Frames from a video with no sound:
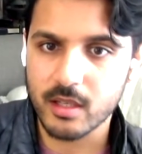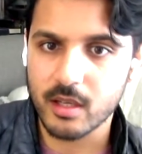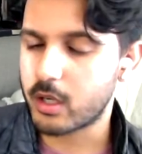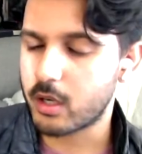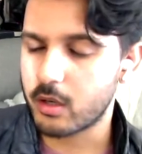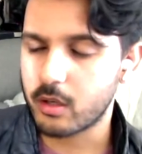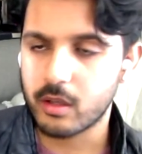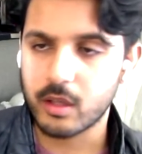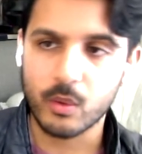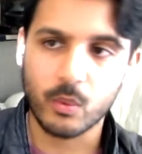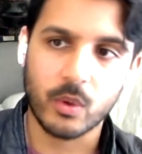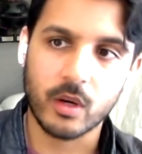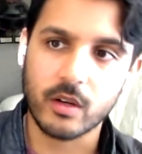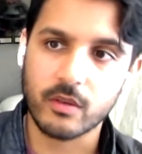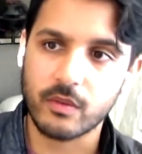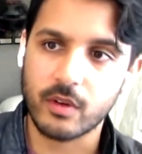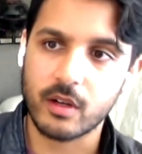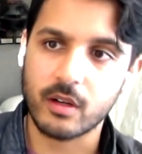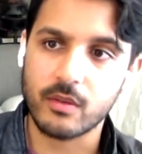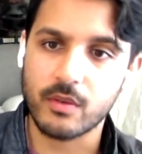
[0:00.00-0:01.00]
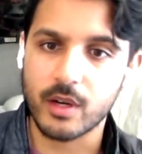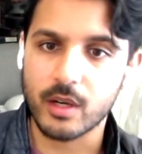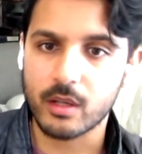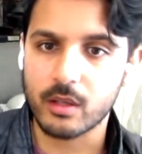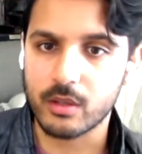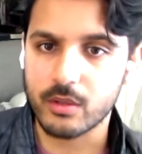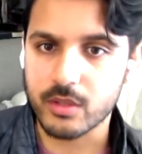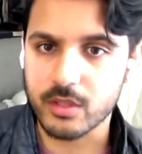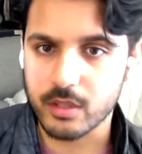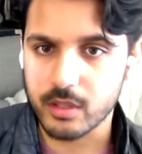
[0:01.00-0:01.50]
We currently work very, very
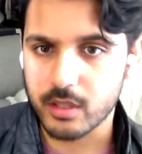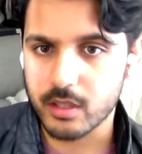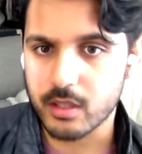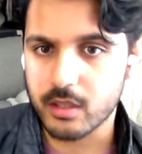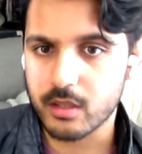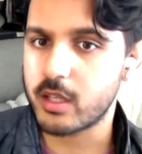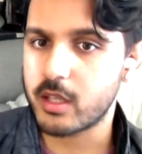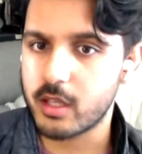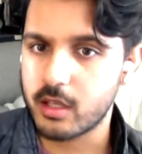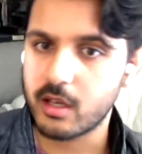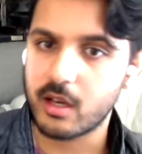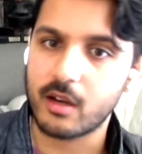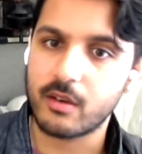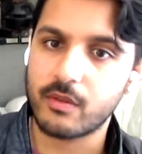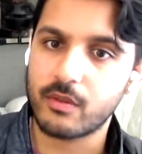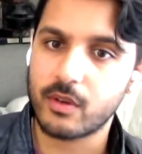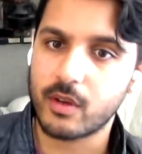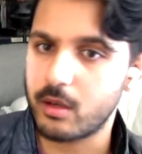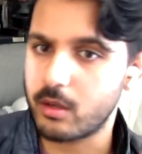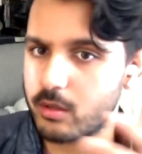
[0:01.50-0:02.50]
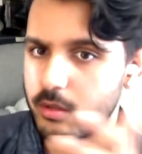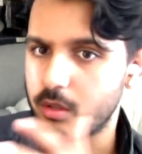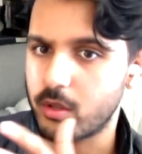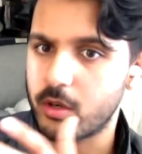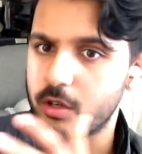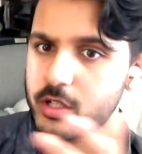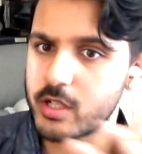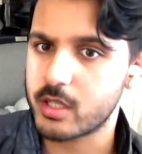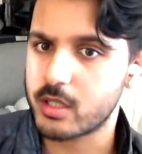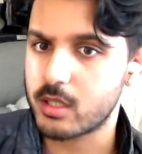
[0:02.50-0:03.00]
closely with the EF and other
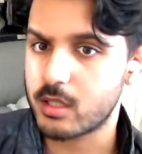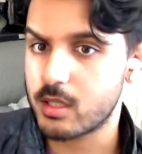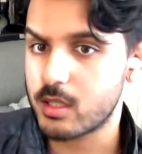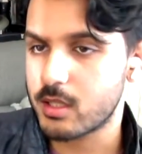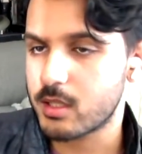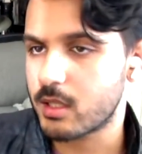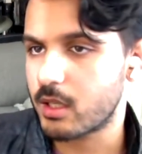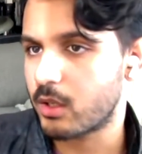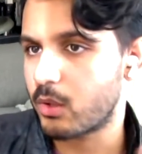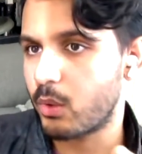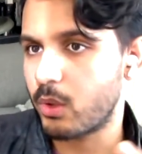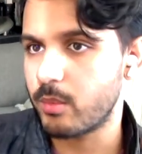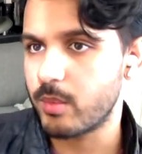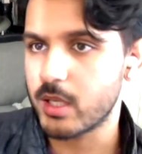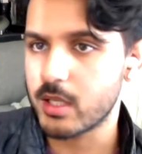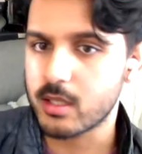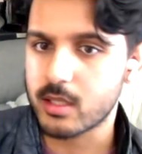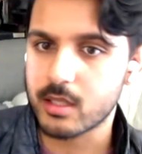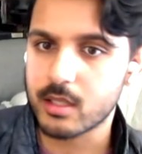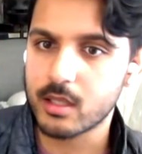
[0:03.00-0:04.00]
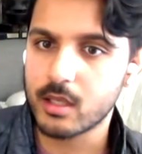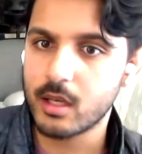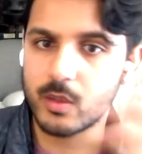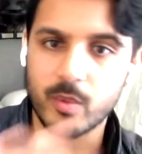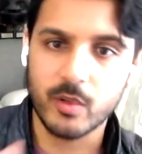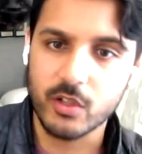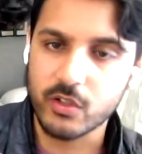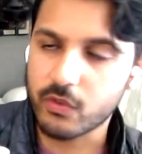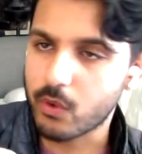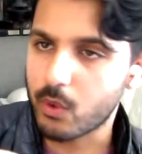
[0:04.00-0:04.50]
large entities like Coinbase to
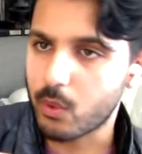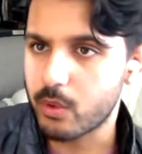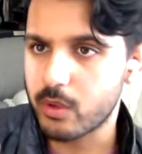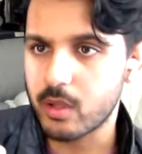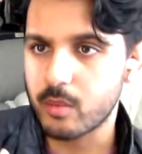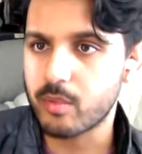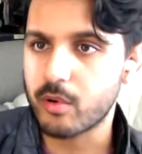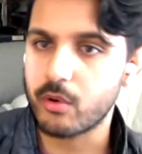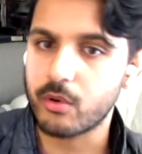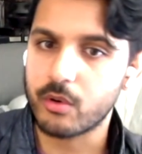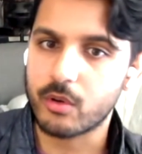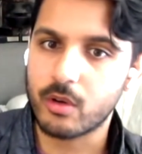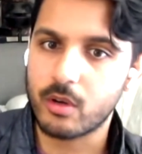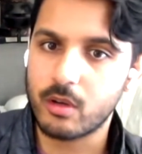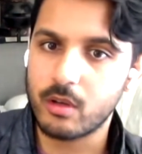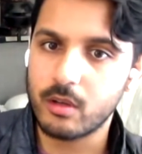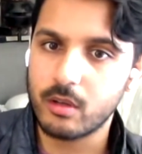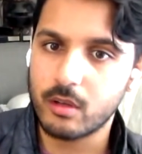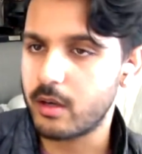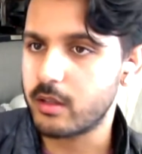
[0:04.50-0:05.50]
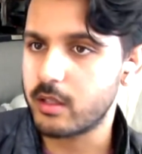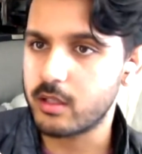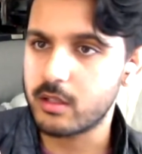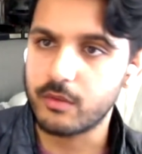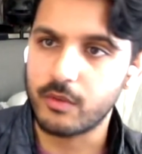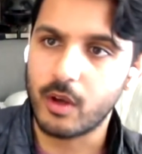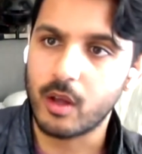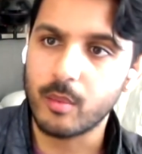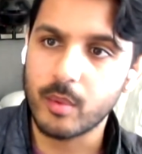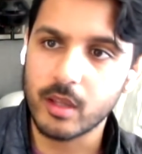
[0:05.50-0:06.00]
push forward the protocol on the
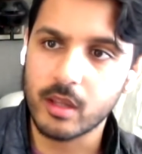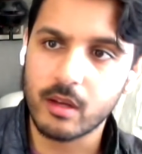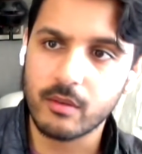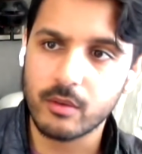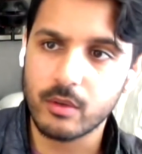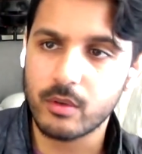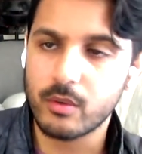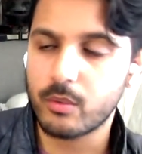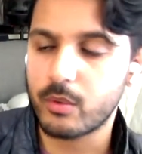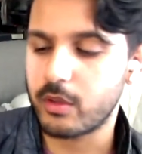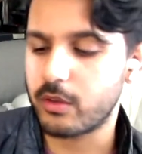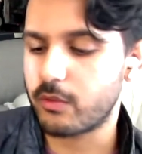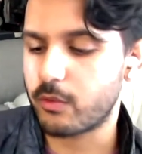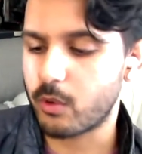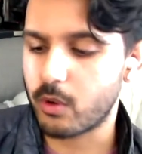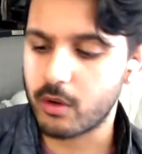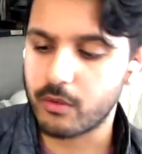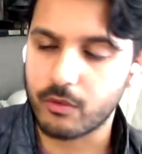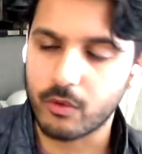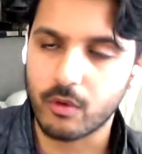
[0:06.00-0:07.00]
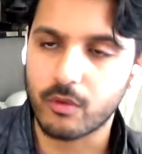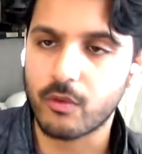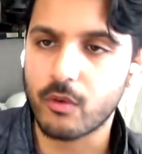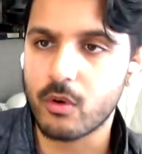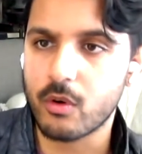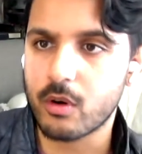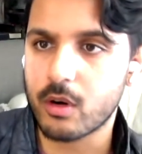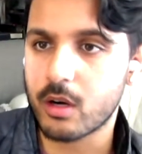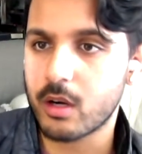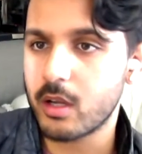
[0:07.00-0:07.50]
development level with
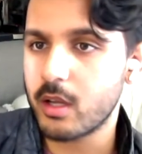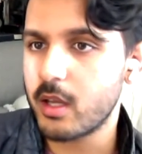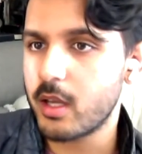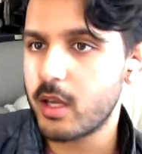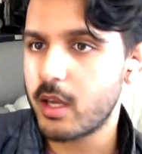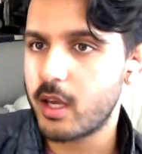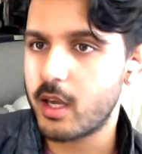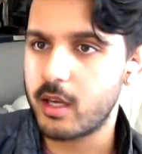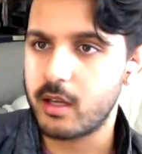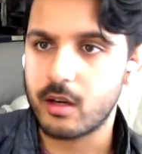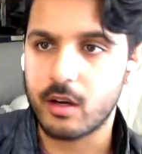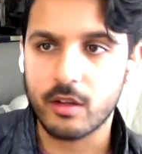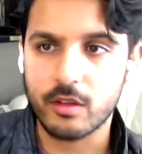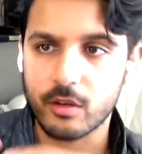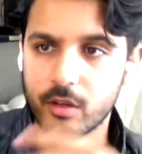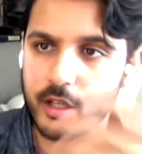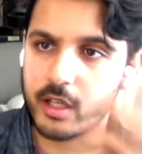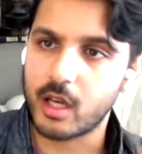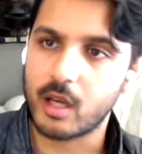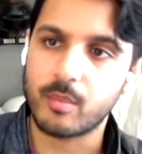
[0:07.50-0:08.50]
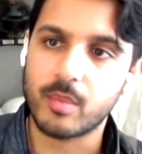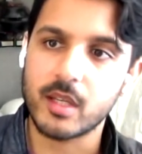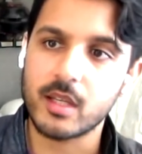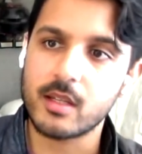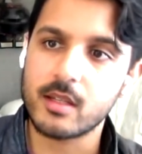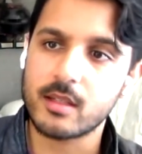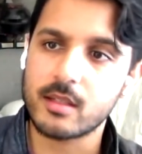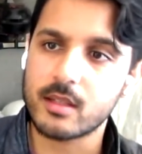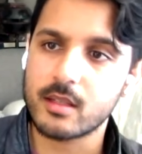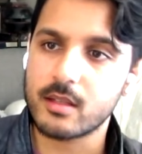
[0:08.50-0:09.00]
4844 and other
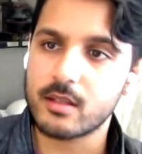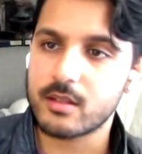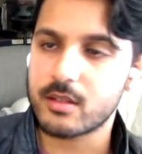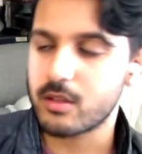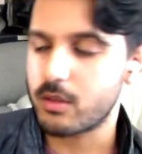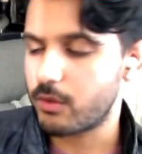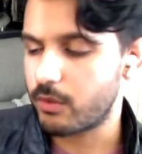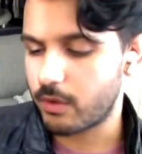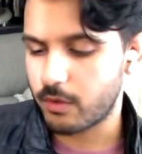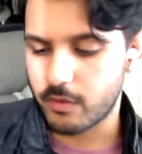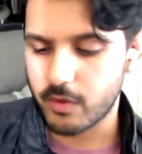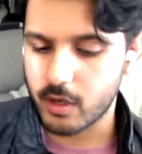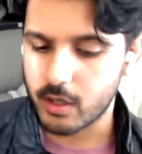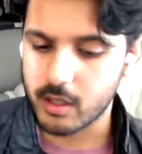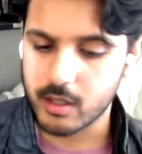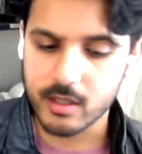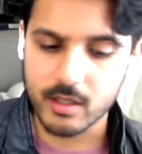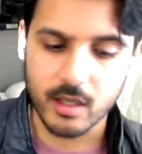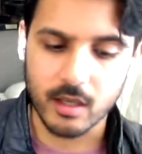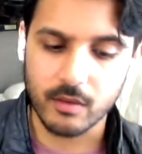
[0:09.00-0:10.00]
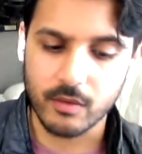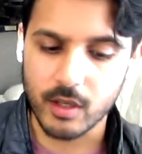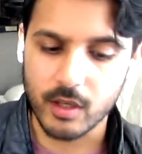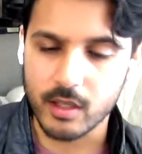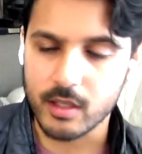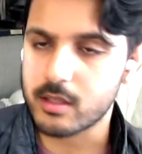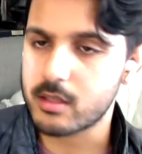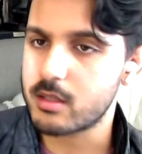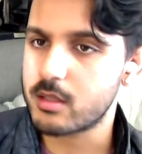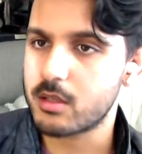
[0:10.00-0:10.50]
EIPs so we're very
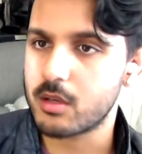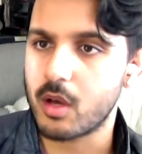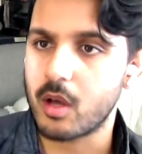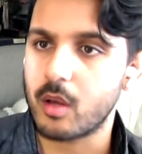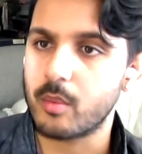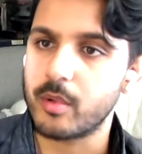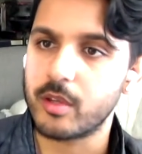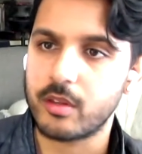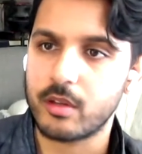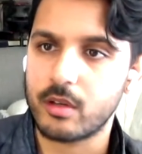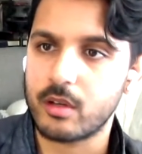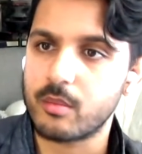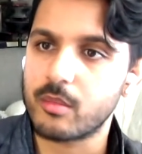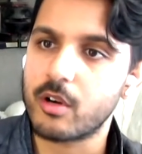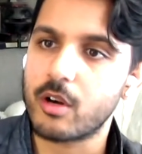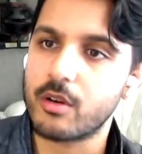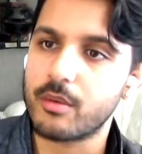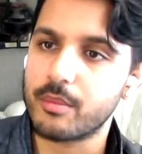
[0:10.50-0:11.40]
incentivized to help Ethereum